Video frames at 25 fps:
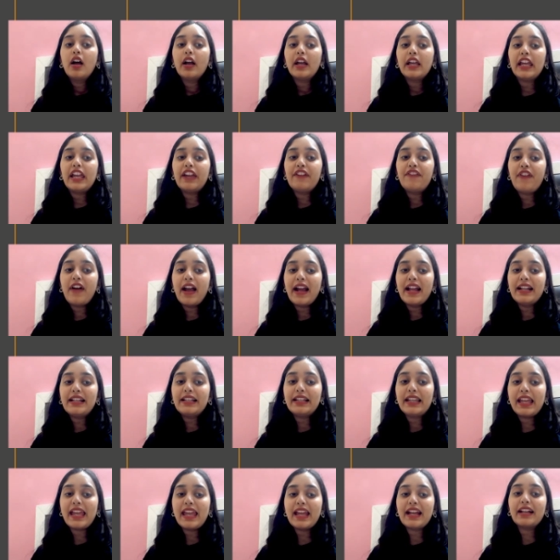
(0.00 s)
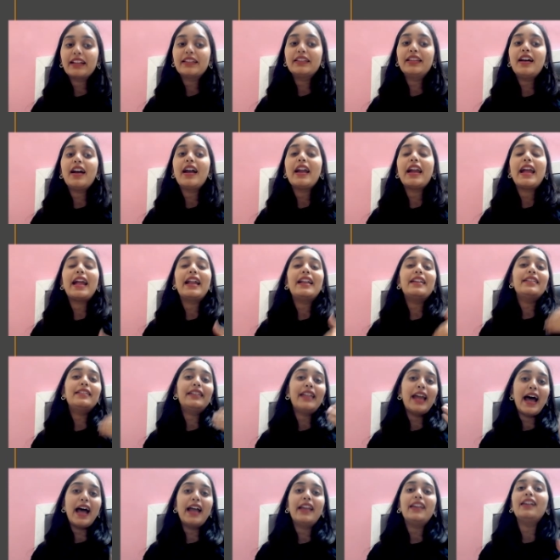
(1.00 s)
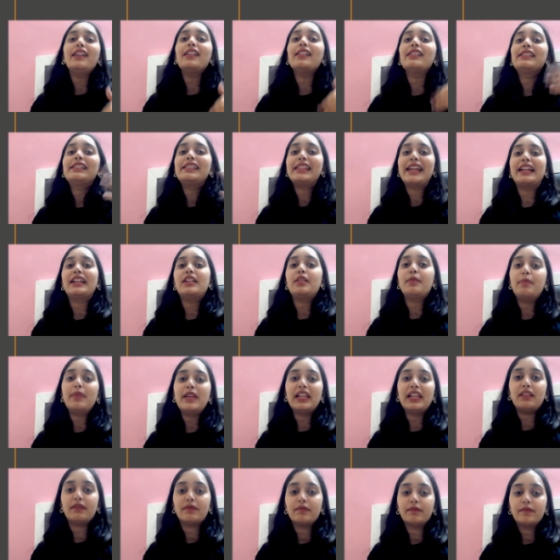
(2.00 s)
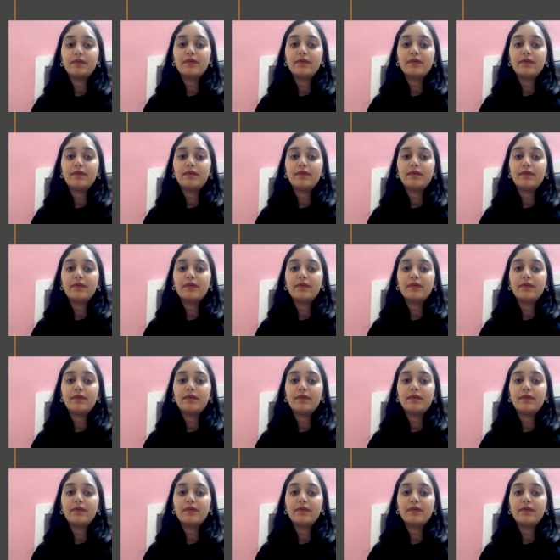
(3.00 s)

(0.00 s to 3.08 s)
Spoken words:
if I take the entire set B,